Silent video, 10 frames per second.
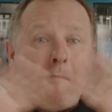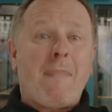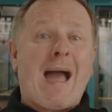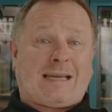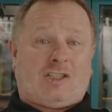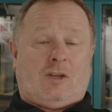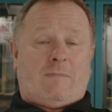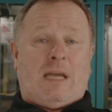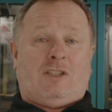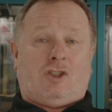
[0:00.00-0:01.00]

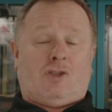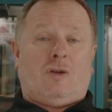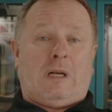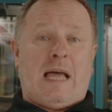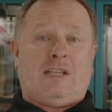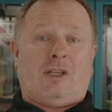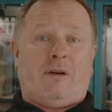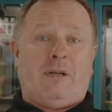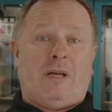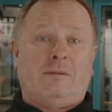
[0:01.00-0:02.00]
maximises on glass
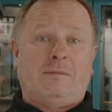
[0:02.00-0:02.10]
area,